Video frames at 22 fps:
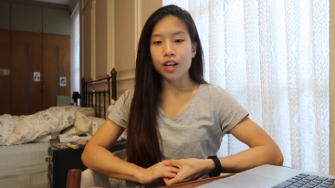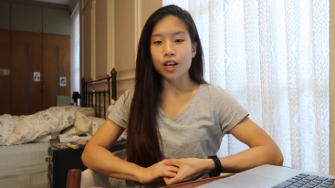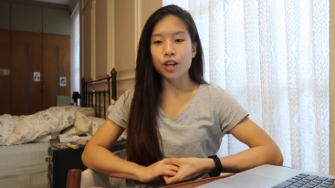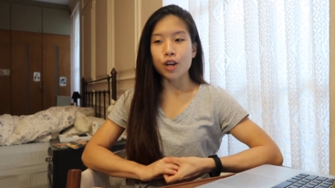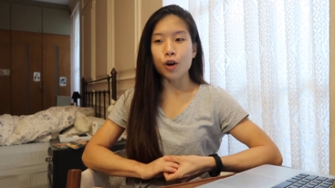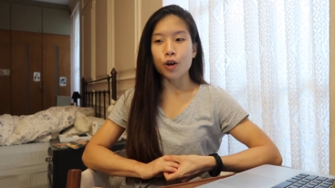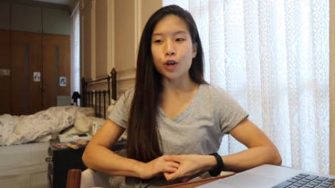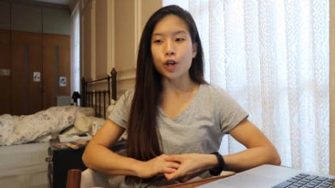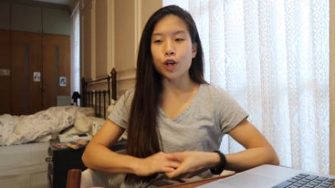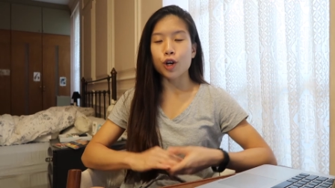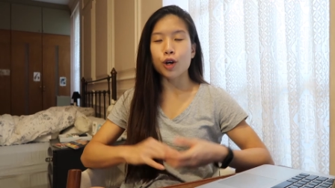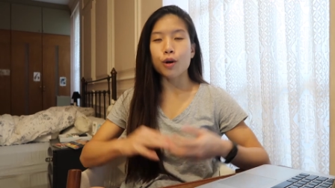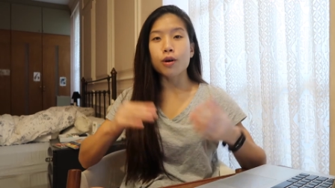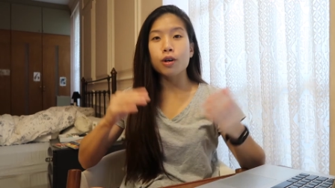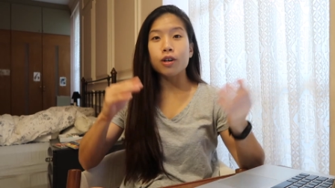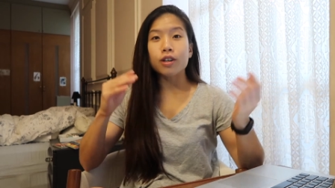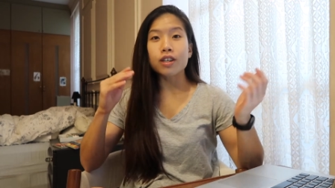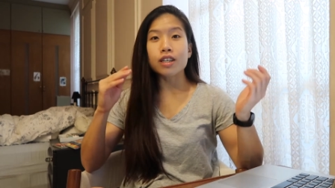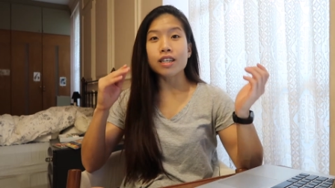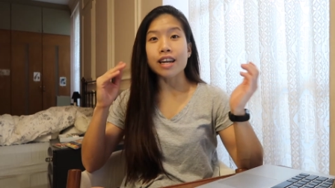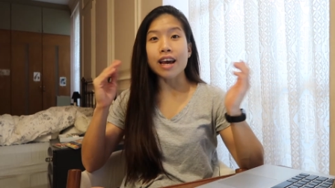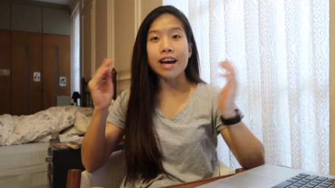you know
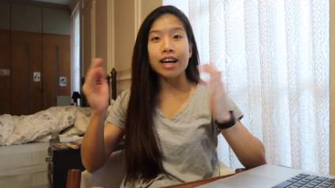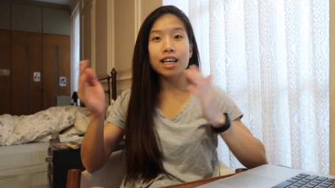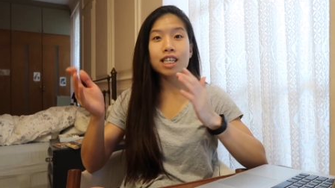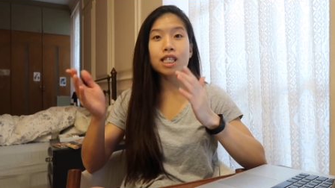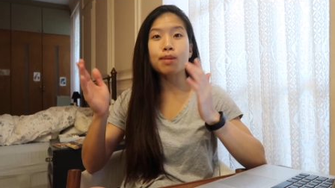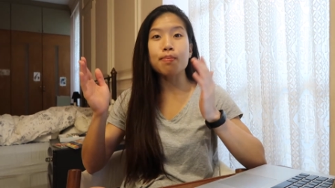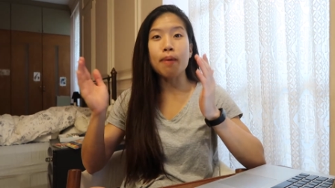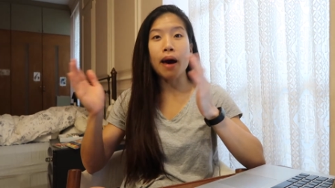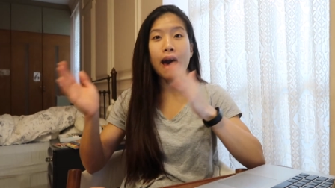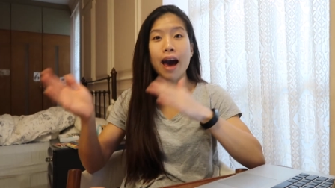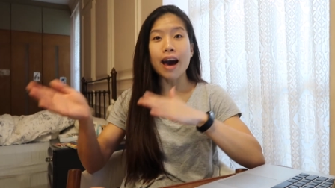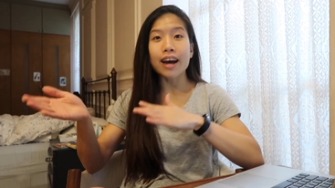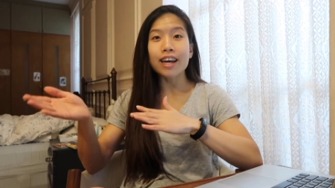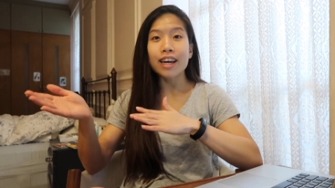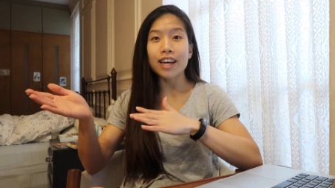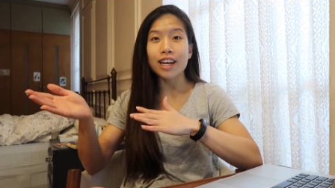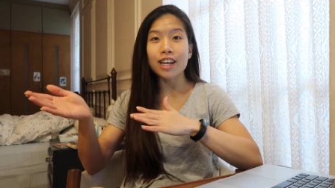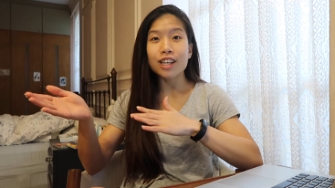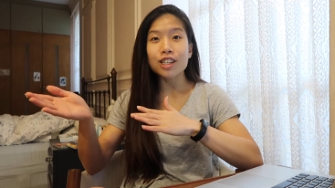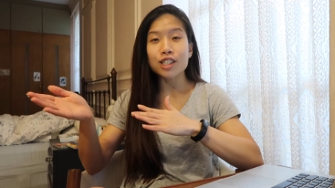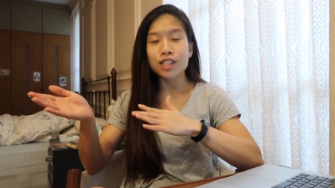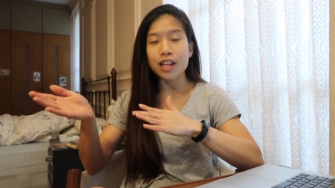your next
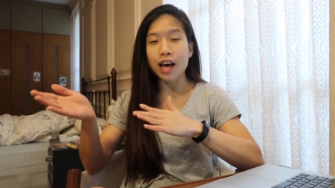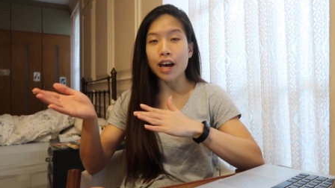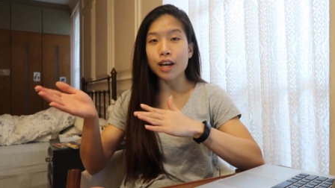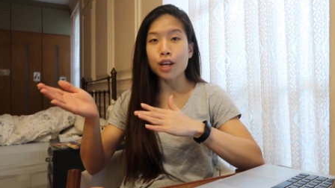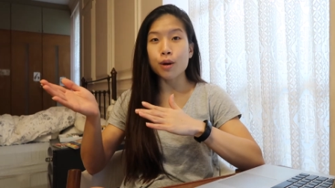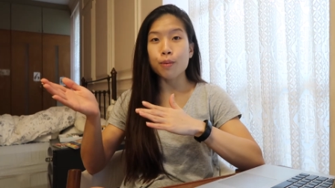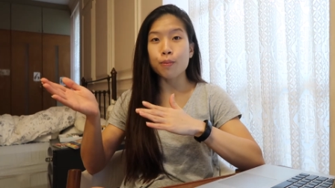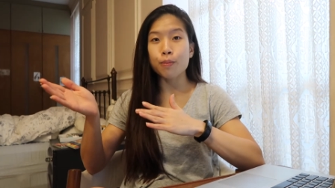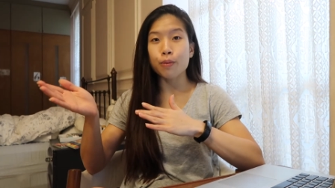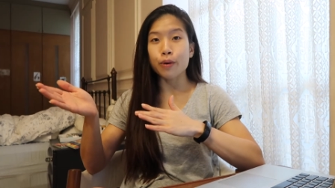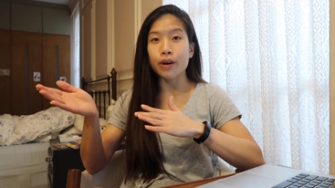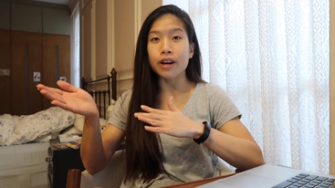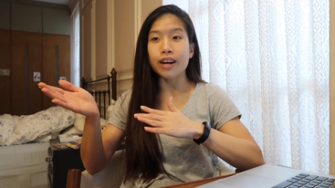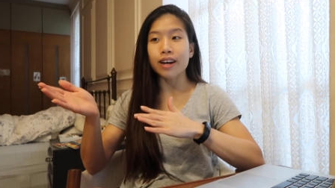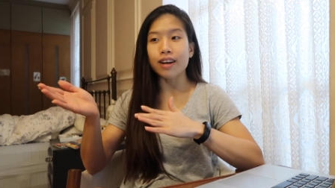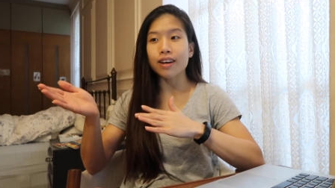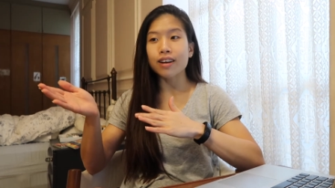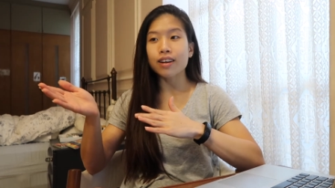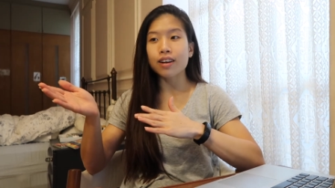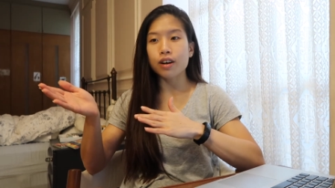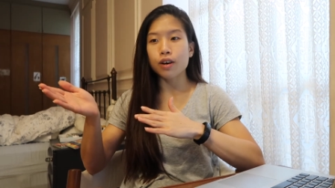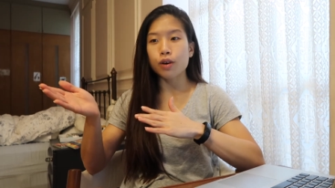package that you
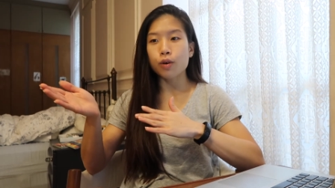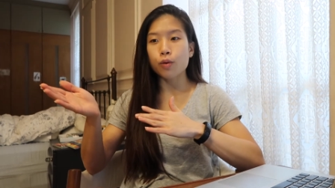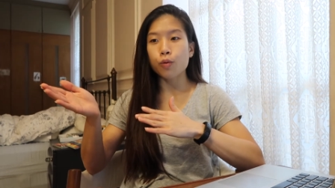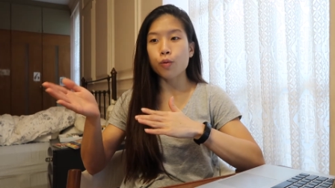bring